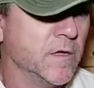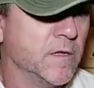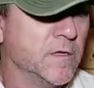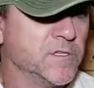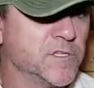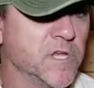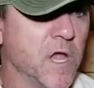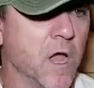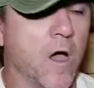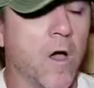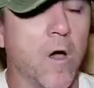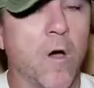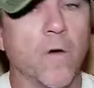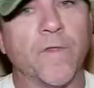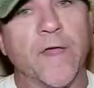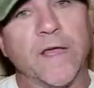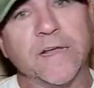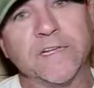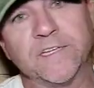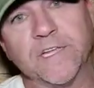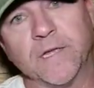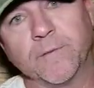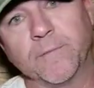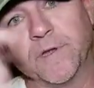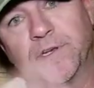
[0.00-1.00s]
So they
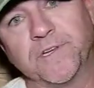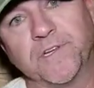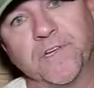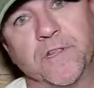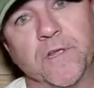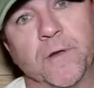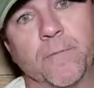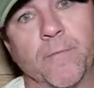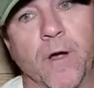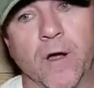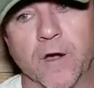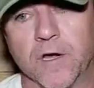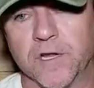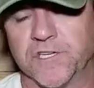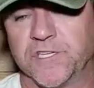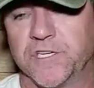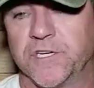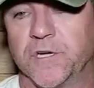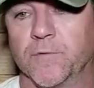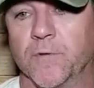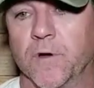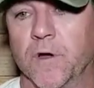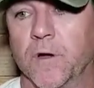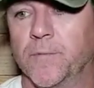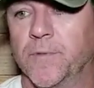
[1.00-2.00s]
send me to the
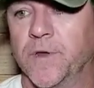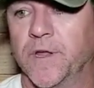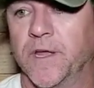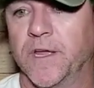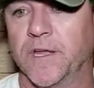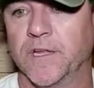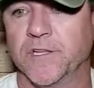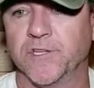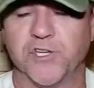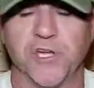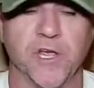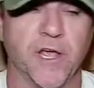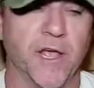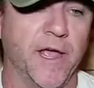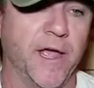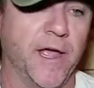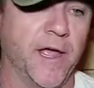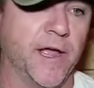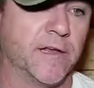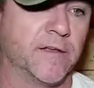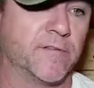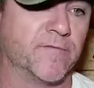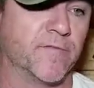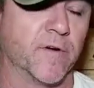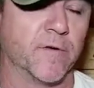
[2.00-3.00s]
emergency room to get
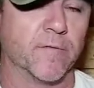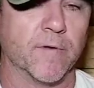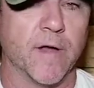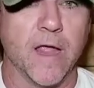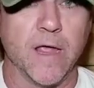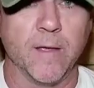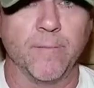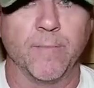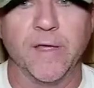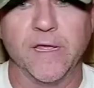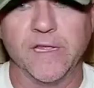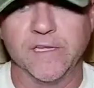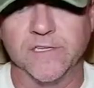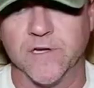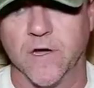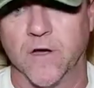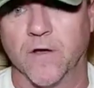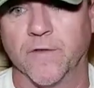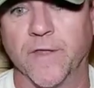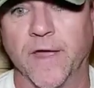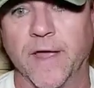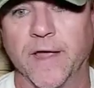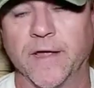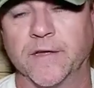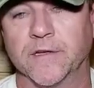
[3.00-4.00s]
checked for rabies,
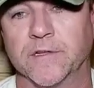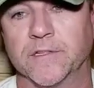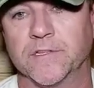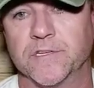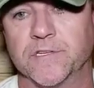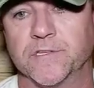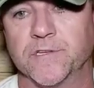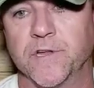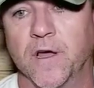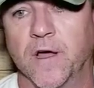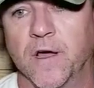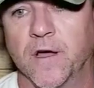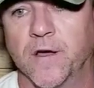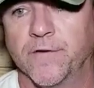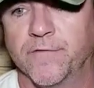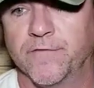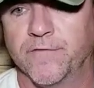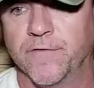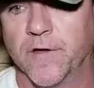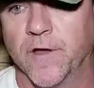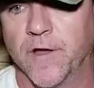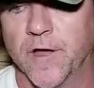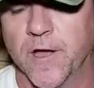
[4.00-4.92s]
all that good stuff.